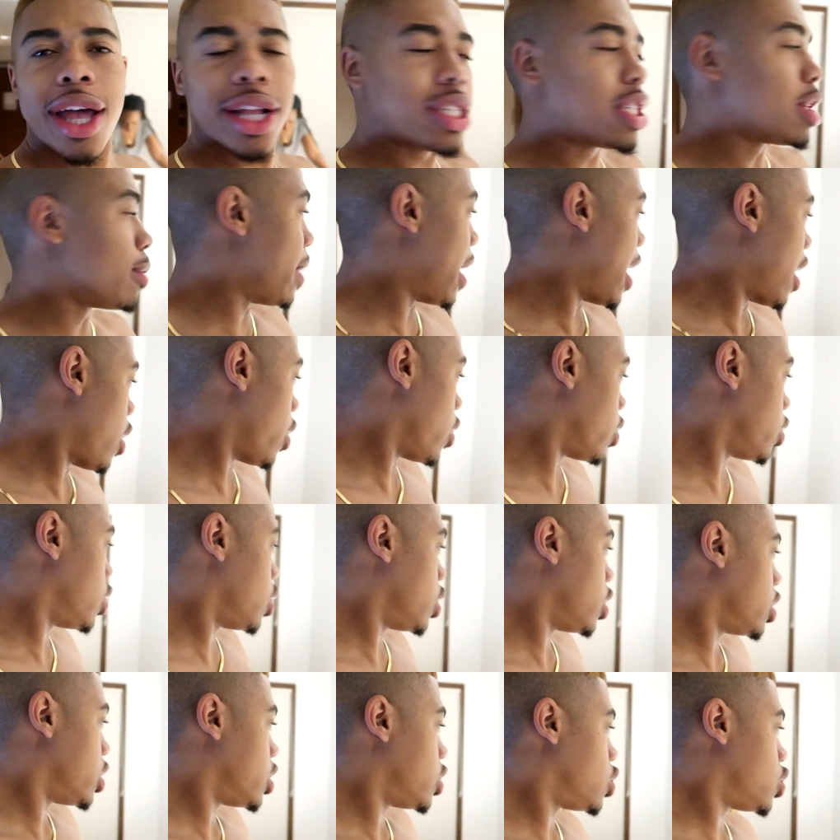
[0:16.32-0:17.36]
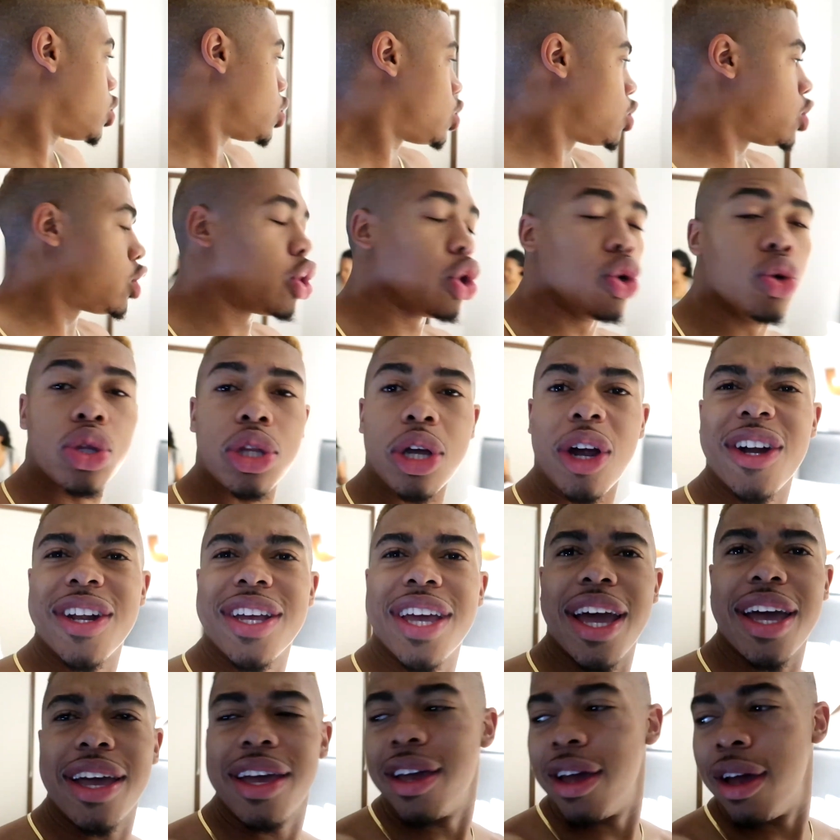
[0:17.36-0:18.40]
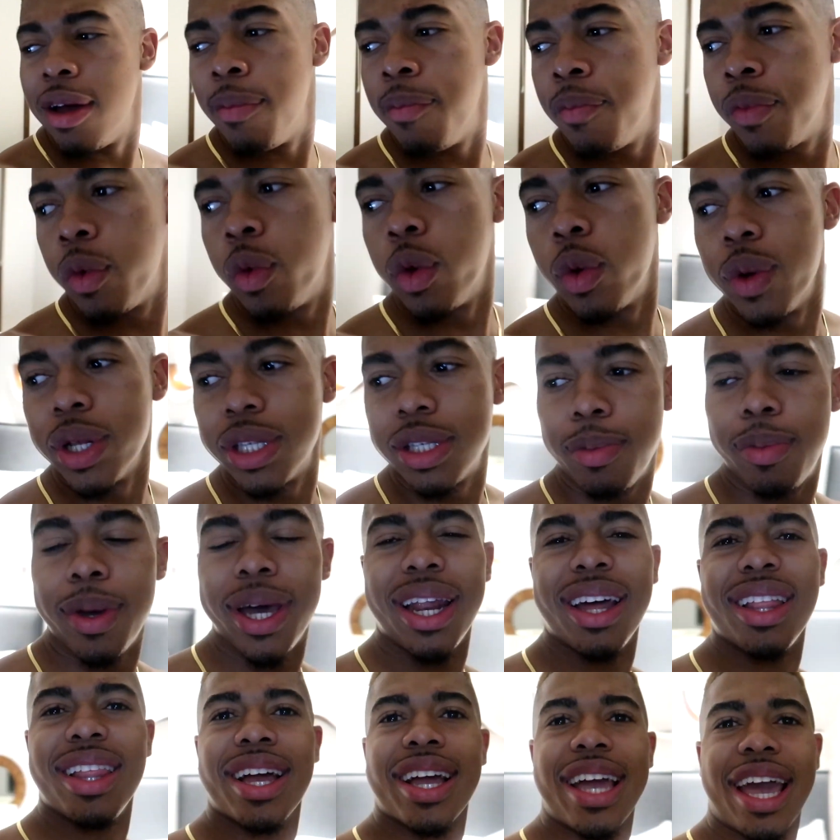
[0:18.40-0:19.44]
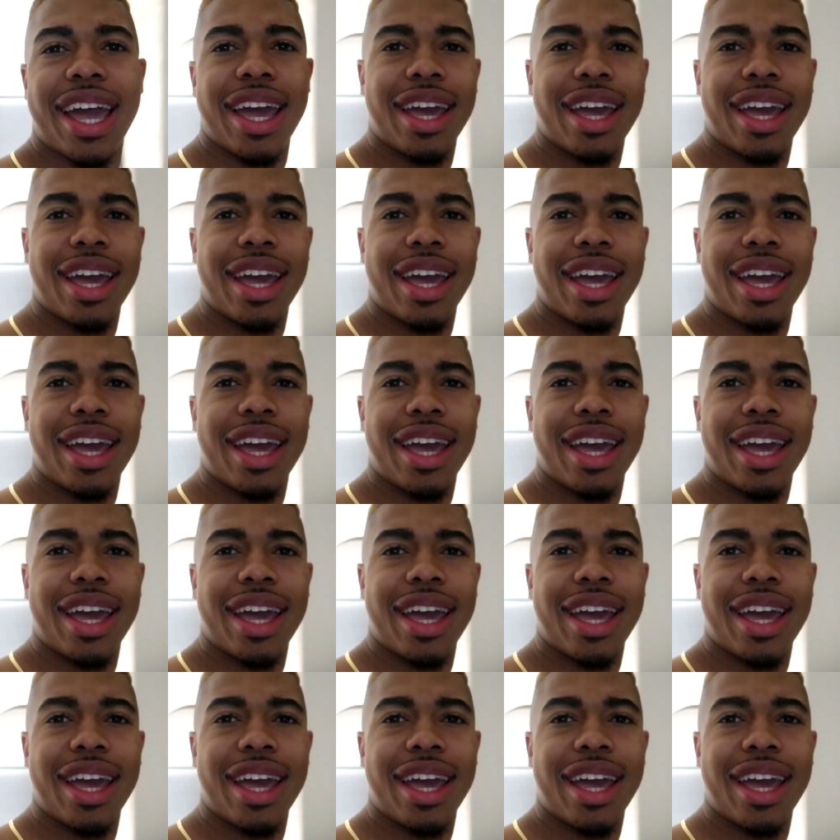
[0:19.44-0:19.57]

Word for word: it's about two thirty a m We went to bed at like